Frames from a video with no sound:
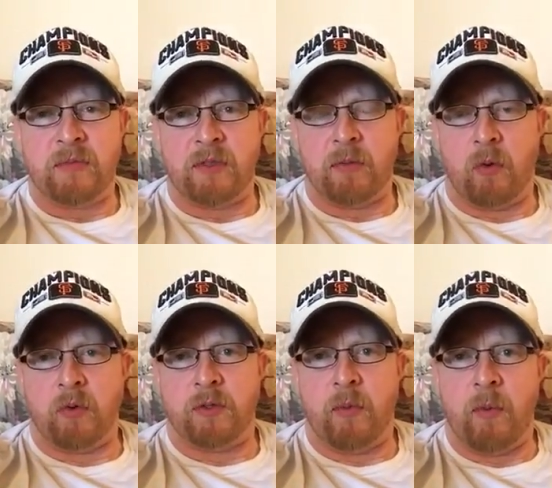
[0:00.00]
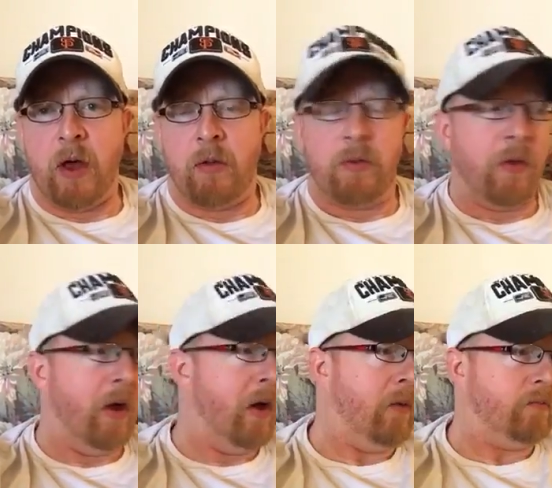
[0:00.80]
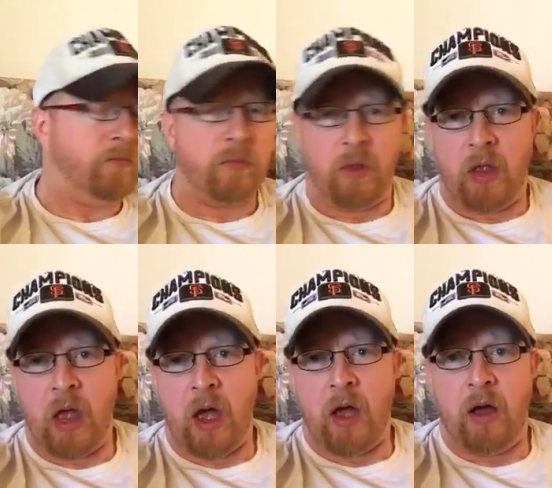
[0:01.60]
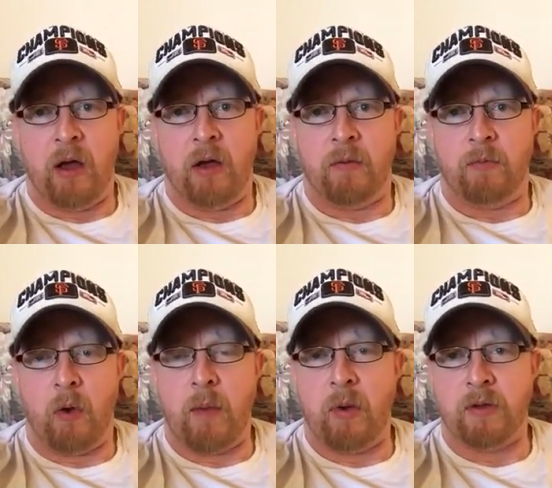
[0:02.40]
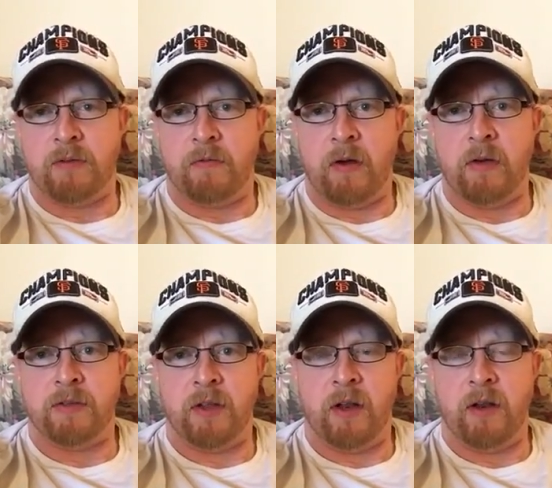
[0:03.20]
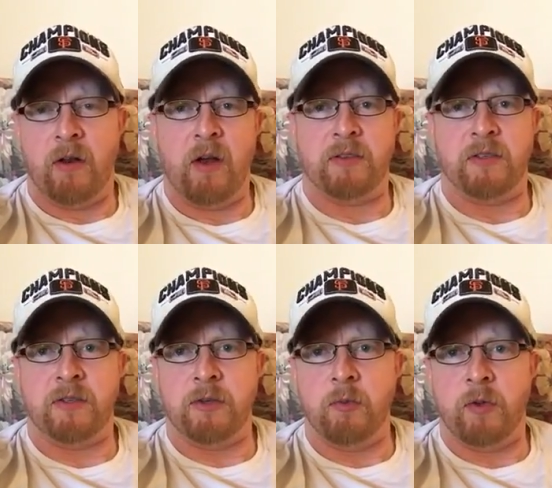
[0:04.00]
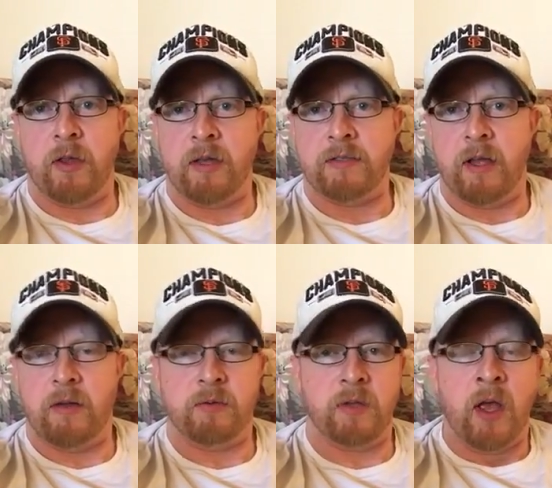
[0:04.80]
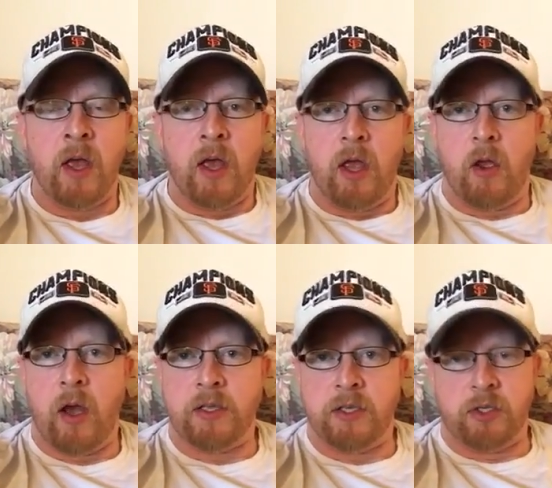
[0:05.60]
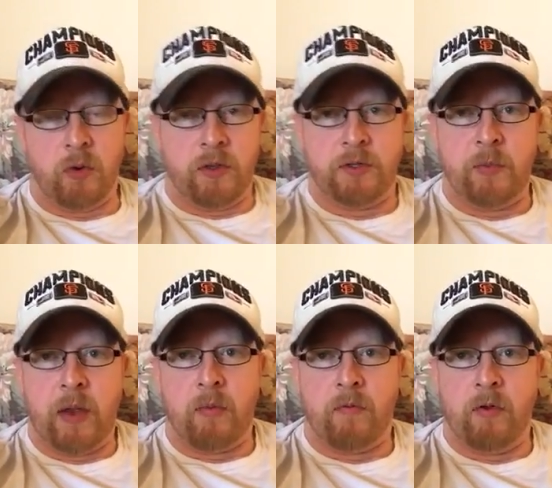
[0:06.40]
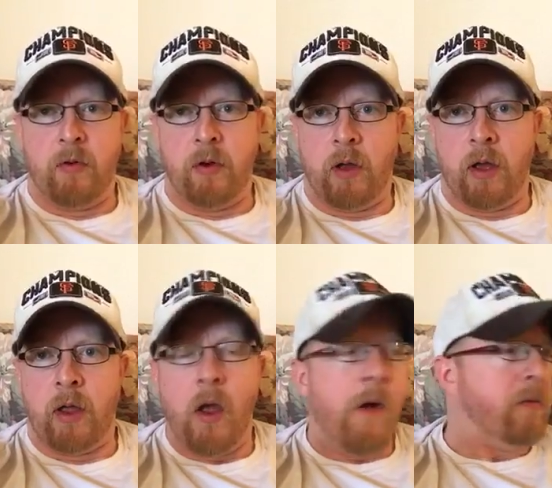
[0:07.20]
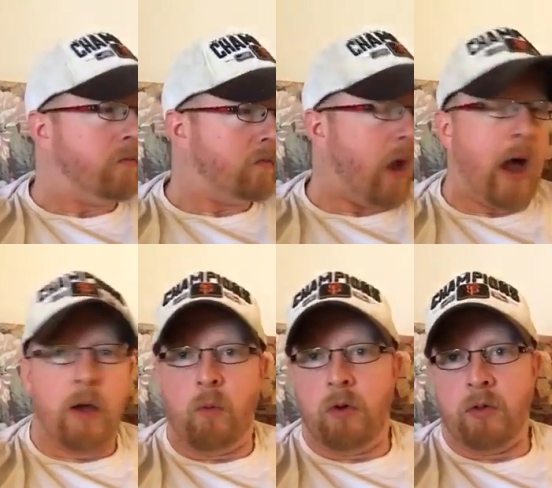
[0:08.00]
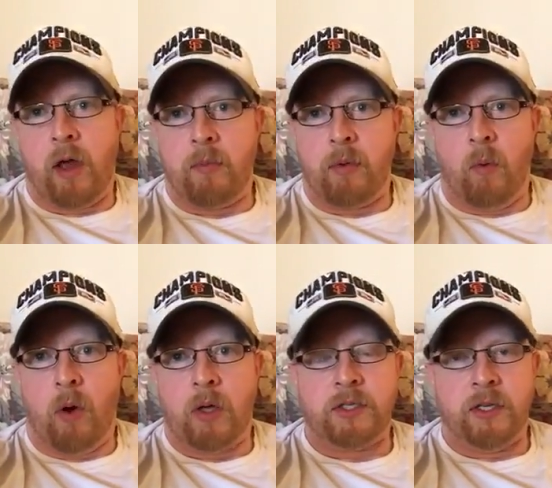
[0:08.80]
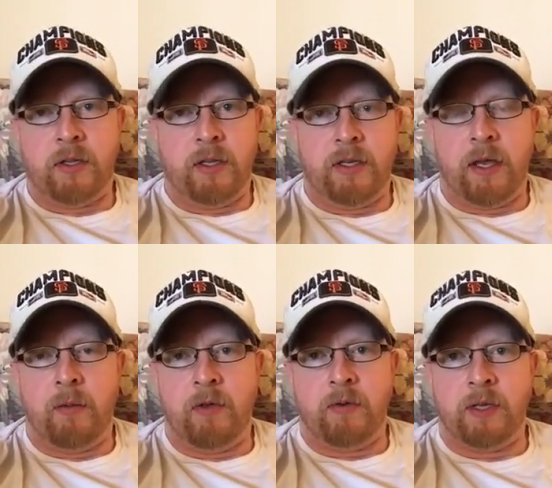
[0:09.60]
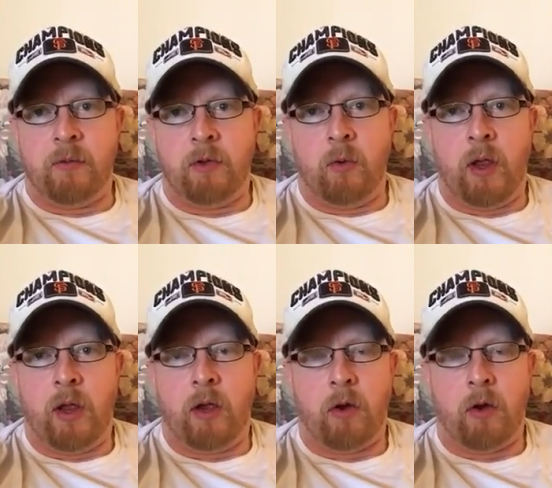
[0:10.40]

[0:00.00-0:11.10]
something gross on my mouth. Um, yeah, uh, Great Balls of Fire Sunday. You know how stupid that sounds. You guys enjoy this pay-per-view tonight. I will not be watching the WWE